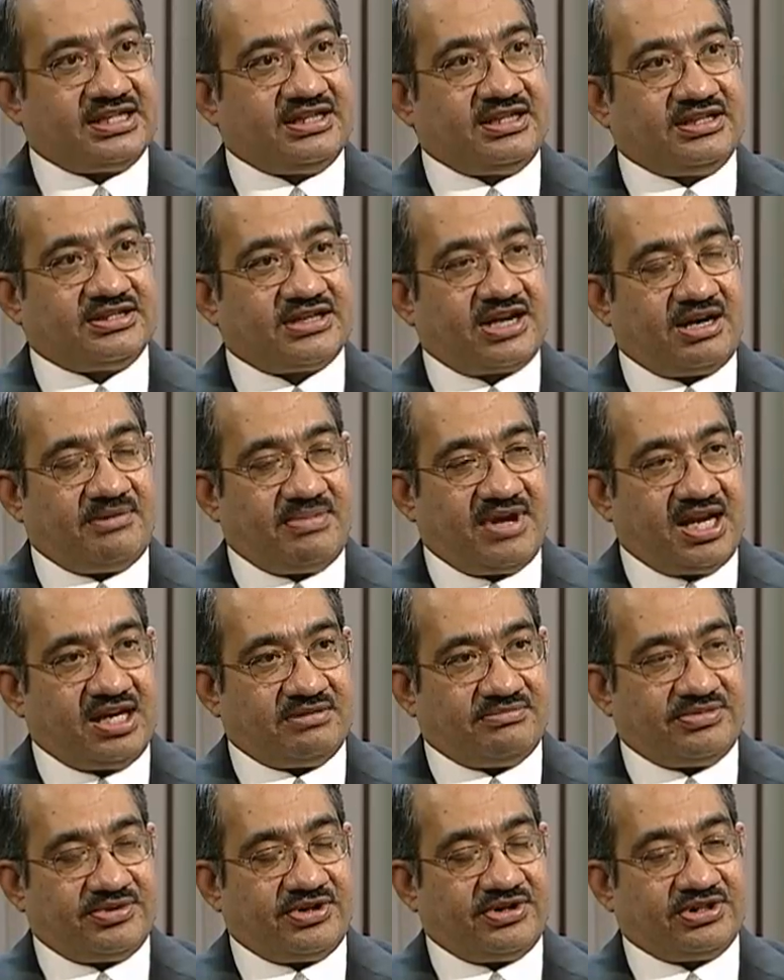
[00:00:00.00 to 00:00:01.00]
in the
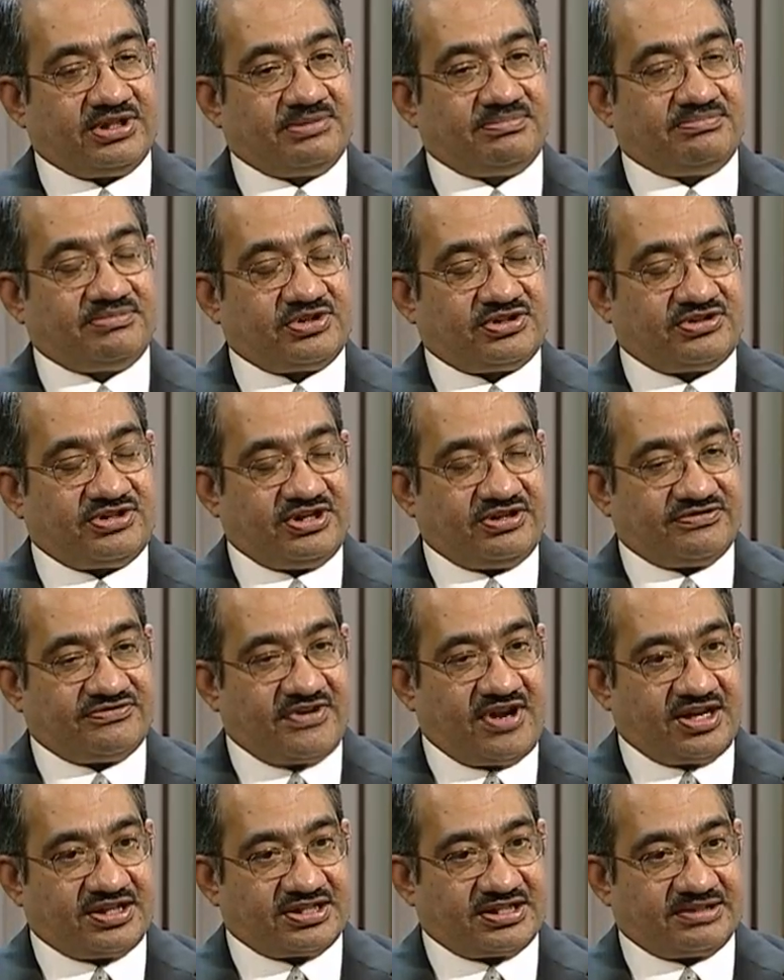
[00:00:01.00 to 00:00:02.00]
cerebellum of the posterior
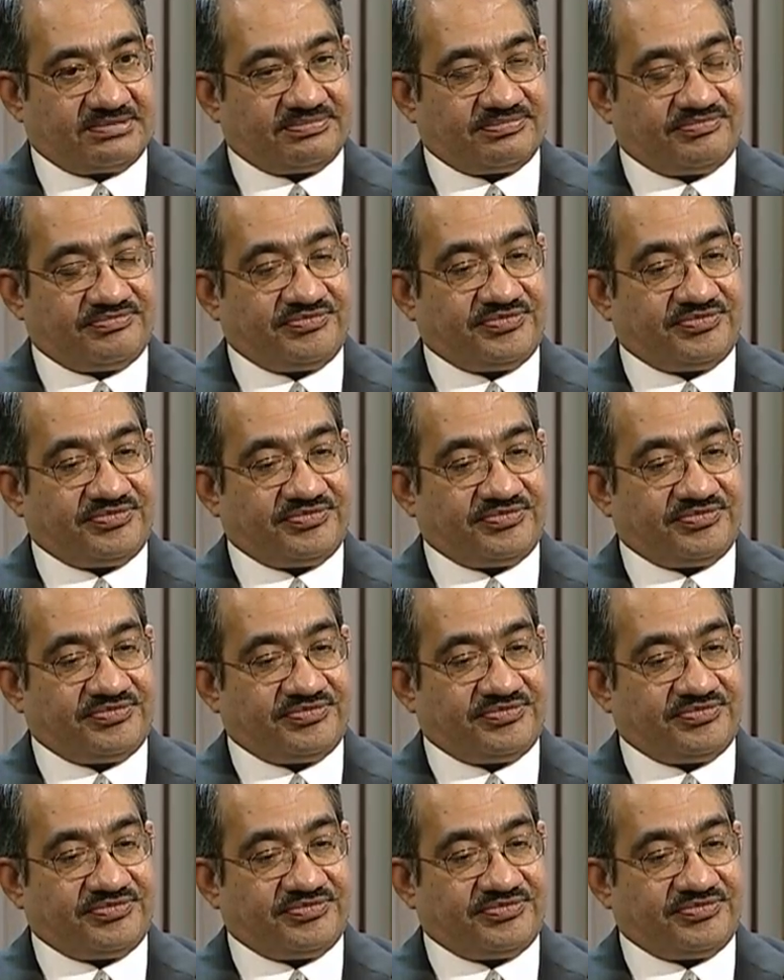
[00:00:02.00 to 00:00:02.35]
fossa.